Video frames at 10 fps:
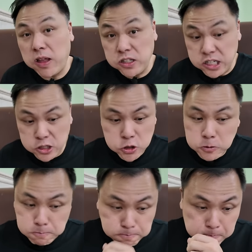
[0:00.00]
and
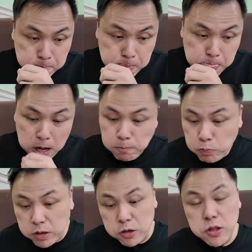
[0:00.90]
tender.
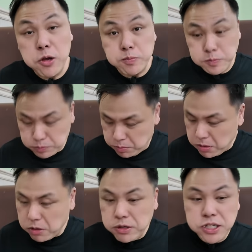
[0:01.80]
And I think
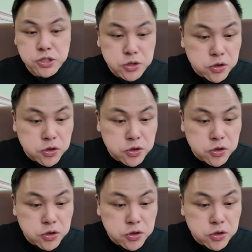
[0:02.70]
we need to